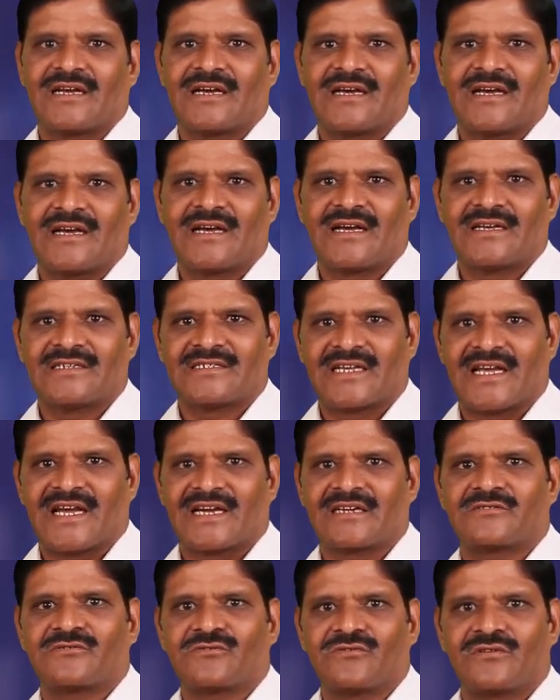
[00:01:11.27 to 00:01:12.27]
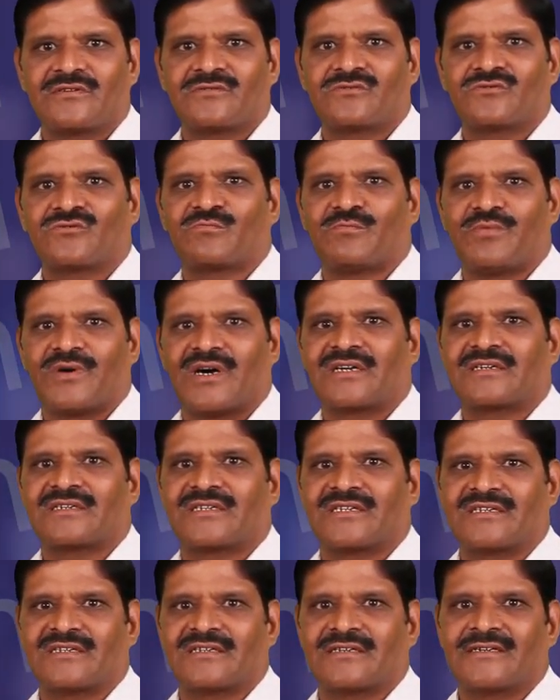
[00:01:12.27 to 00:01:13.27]
has actually took part
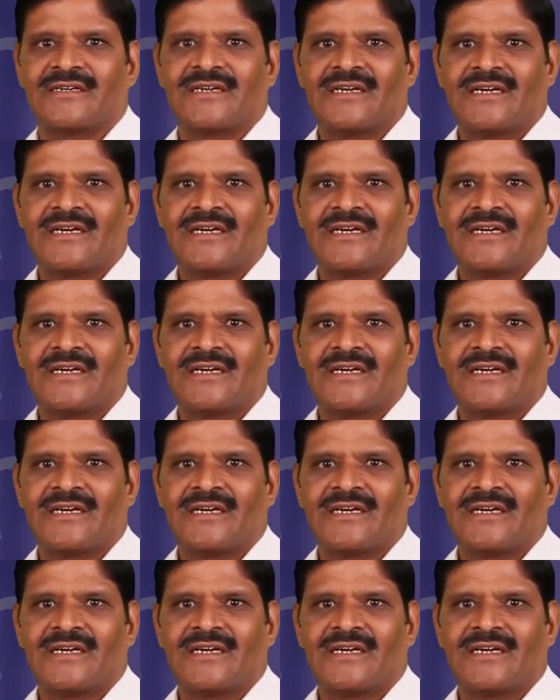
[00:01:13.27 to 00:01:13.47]
in